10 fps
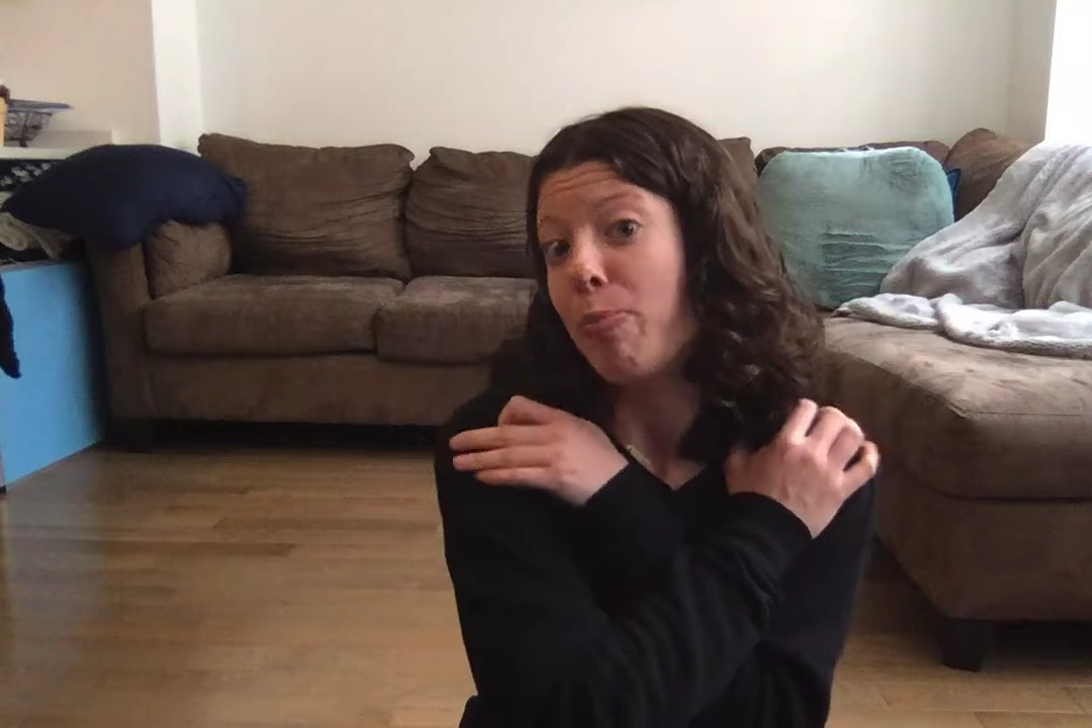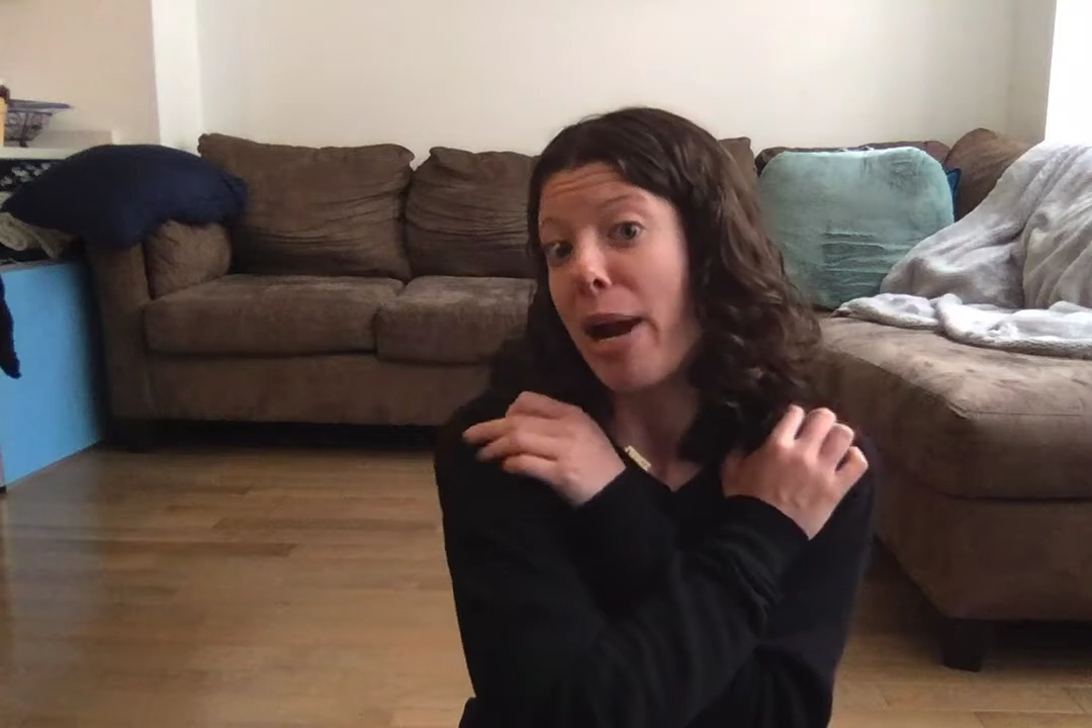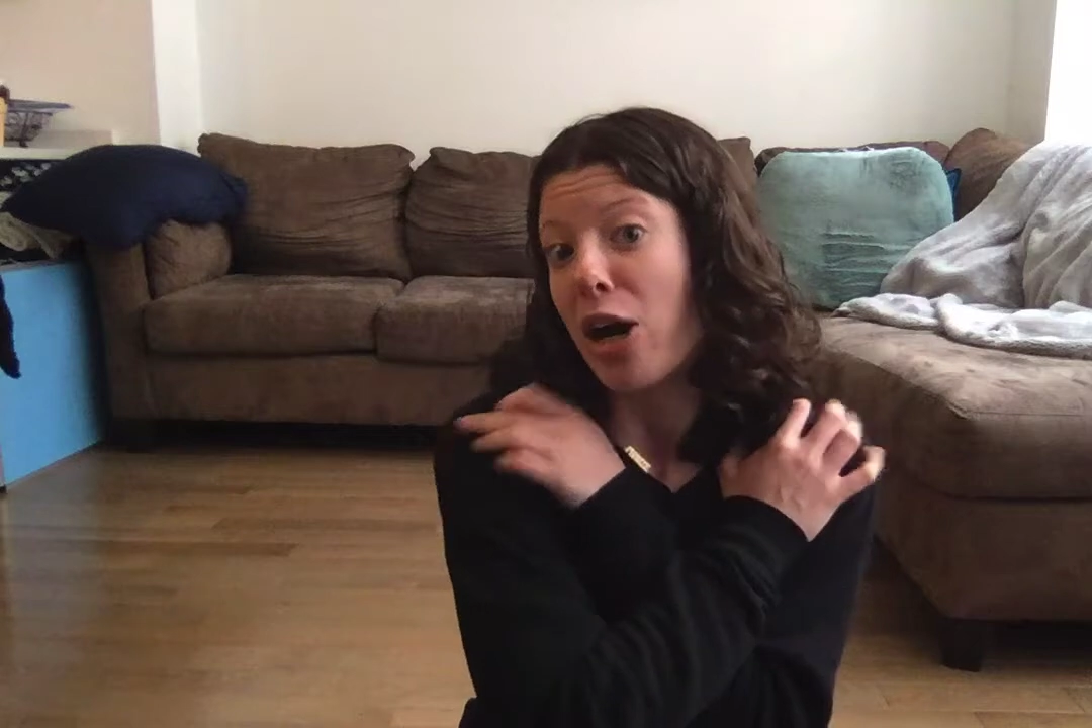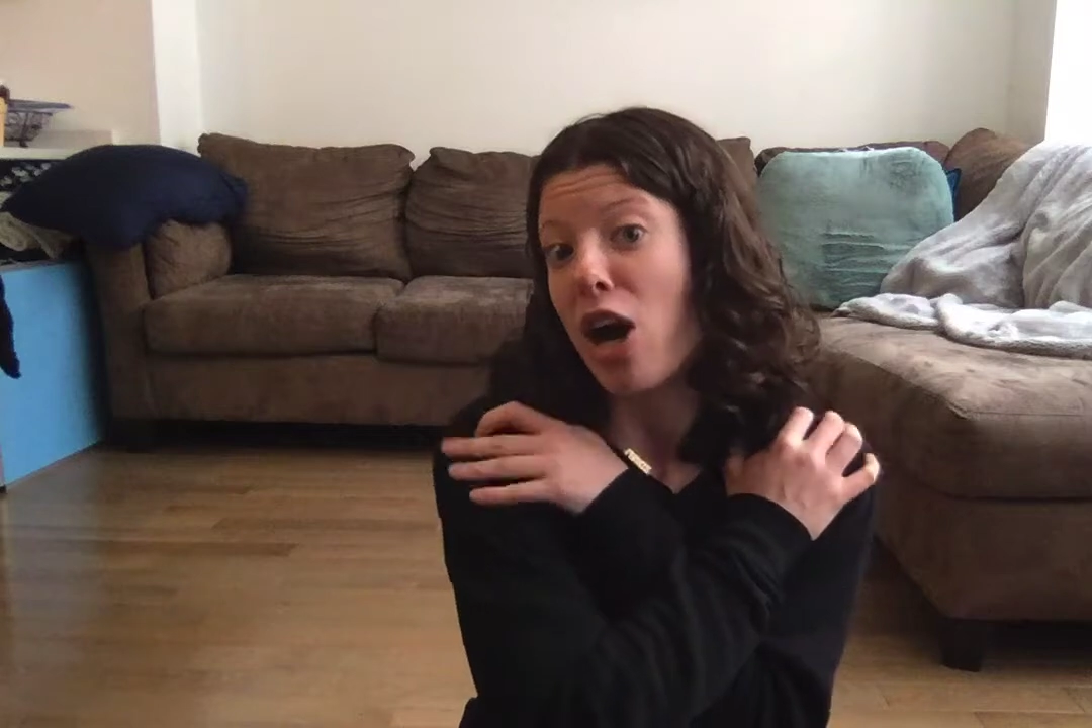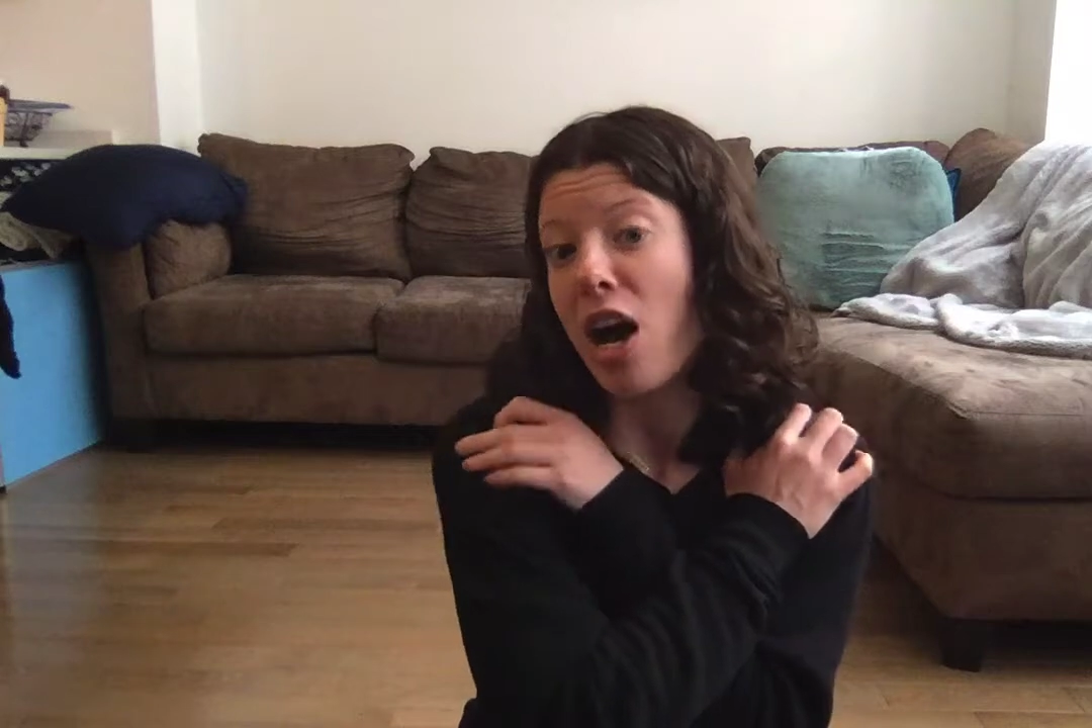
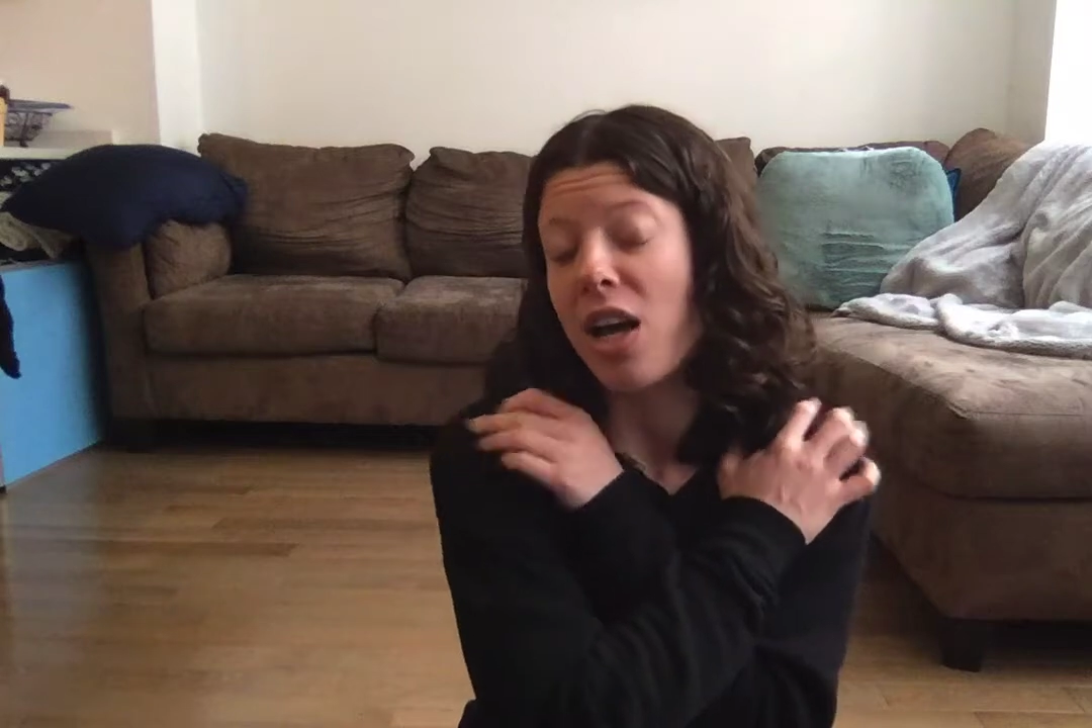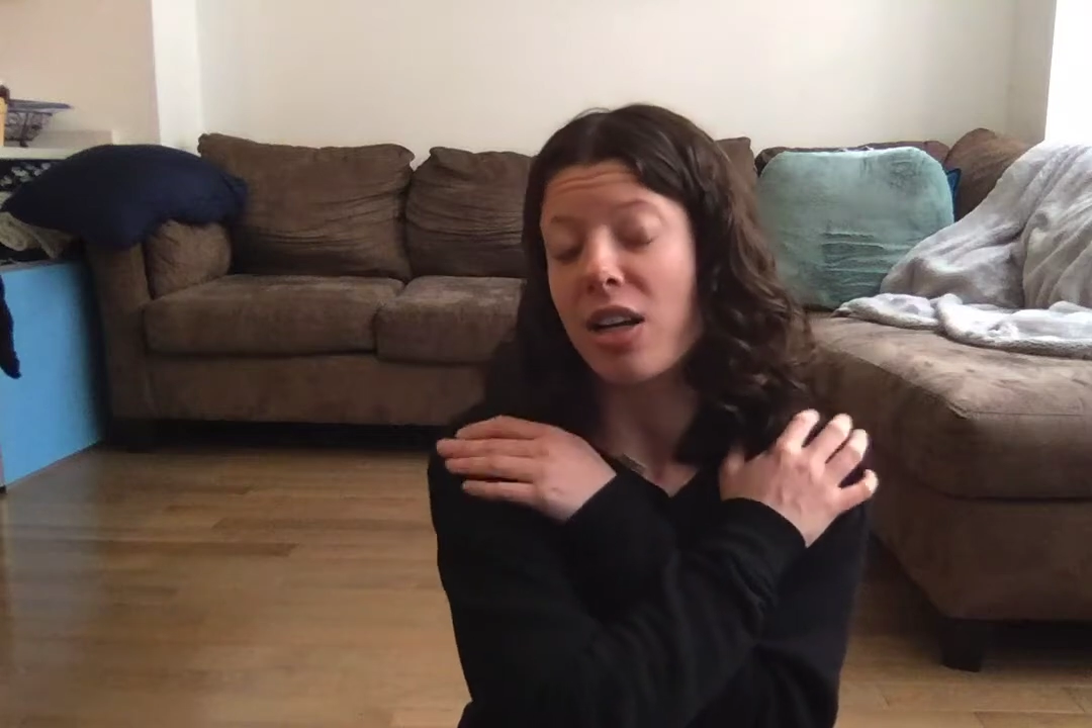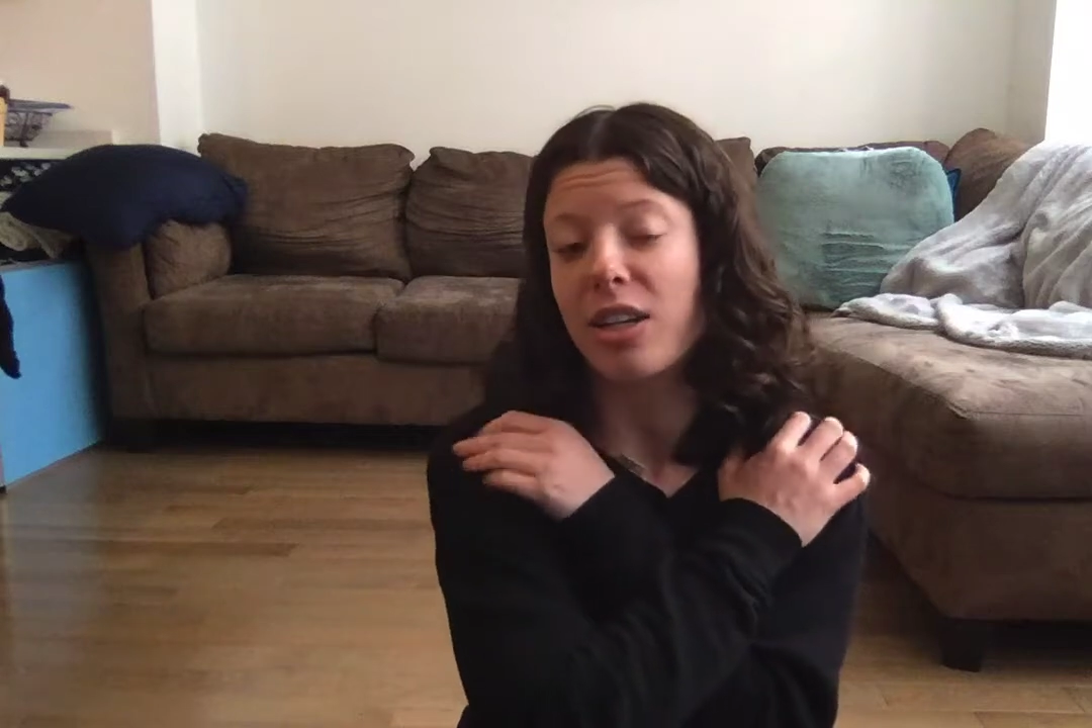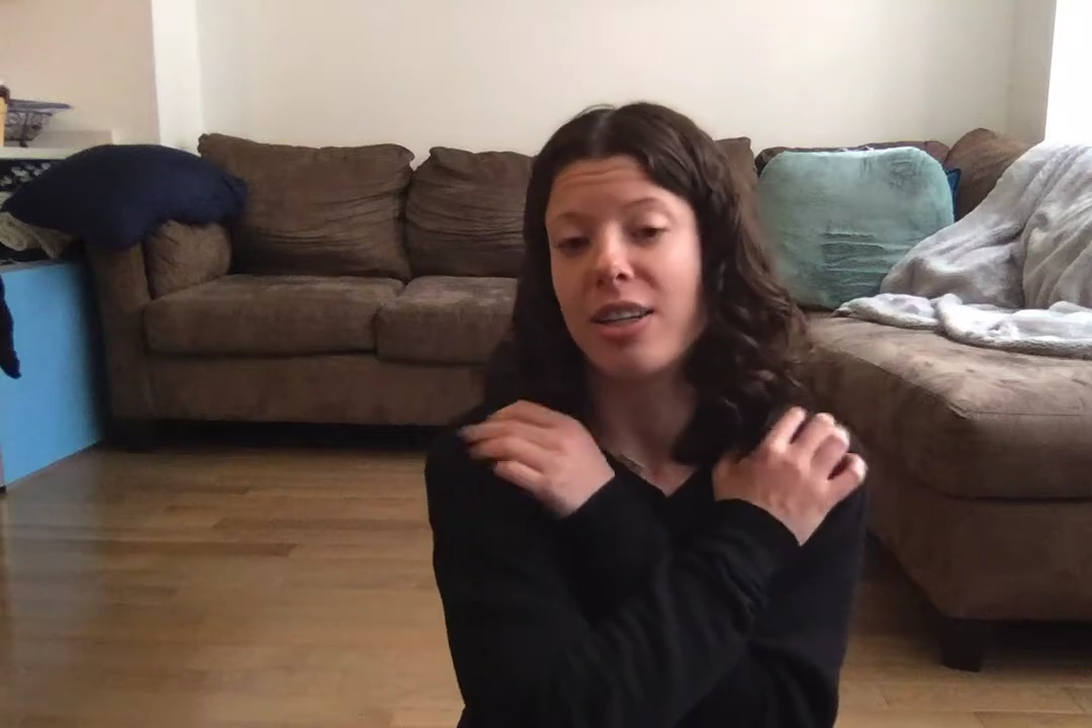bear hug.